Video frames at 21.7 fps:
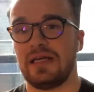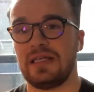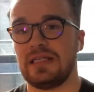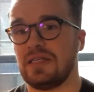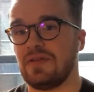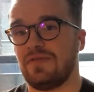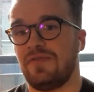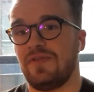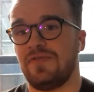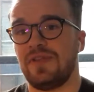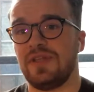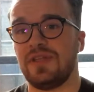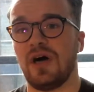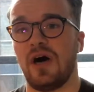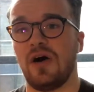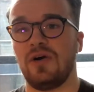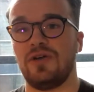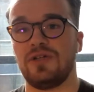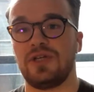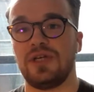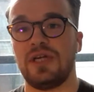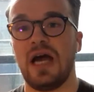like it's a
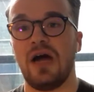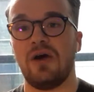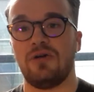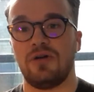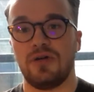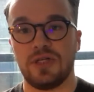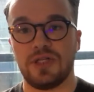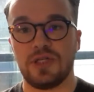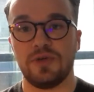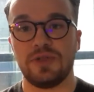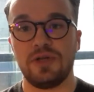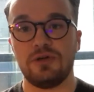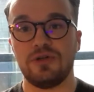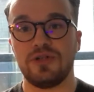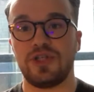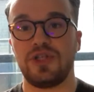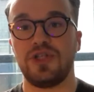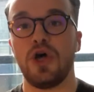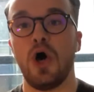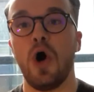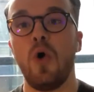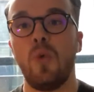$50 an hour. So
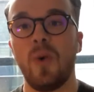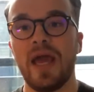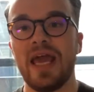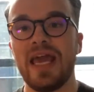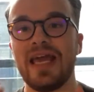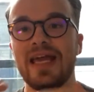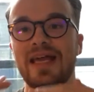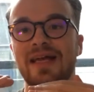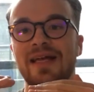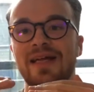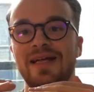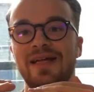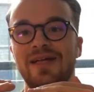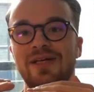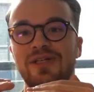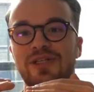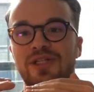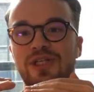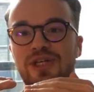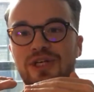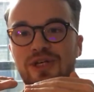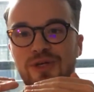there's no way
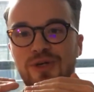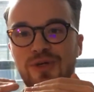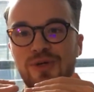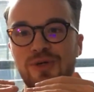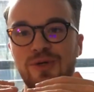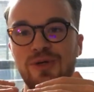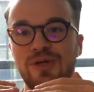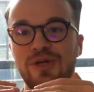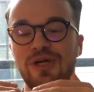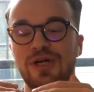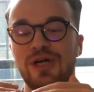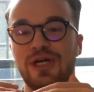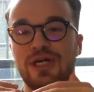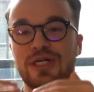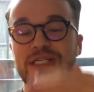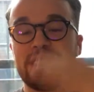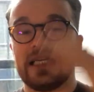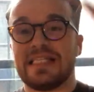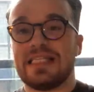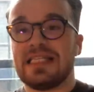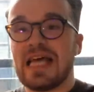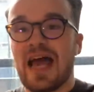to,
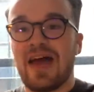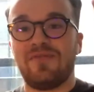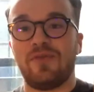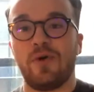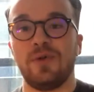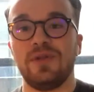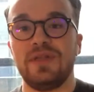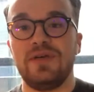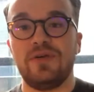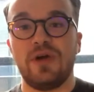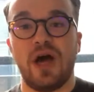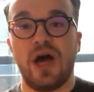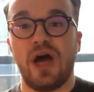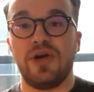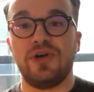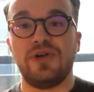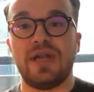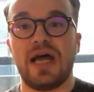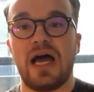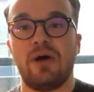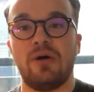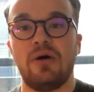because let's say I have only
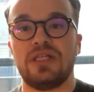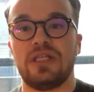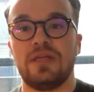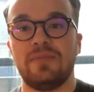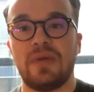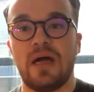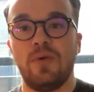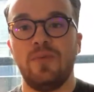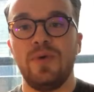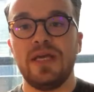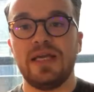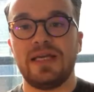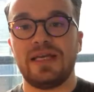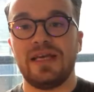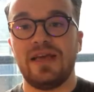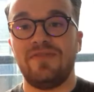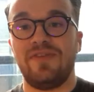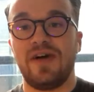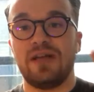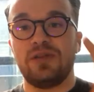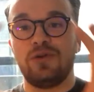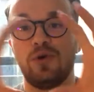100 hours in my week.
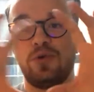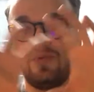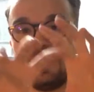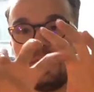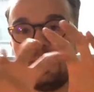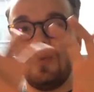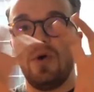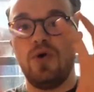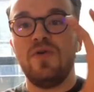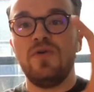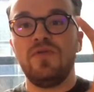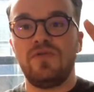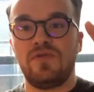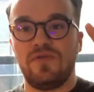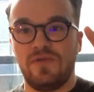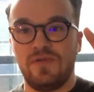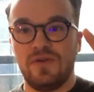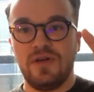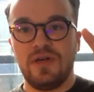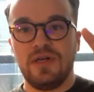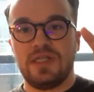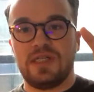If I don't
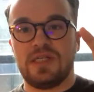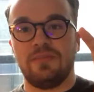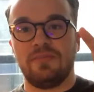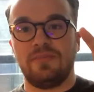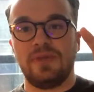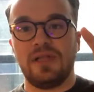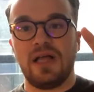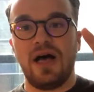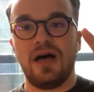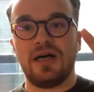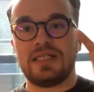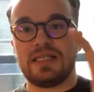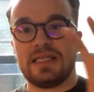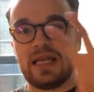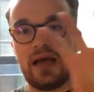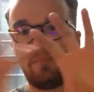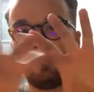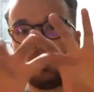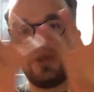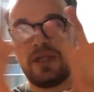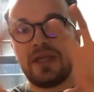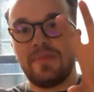remove some blocks and
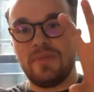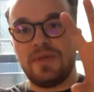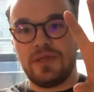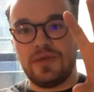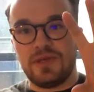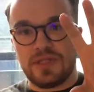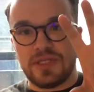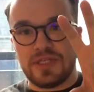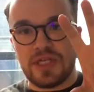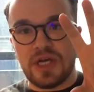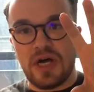I put them into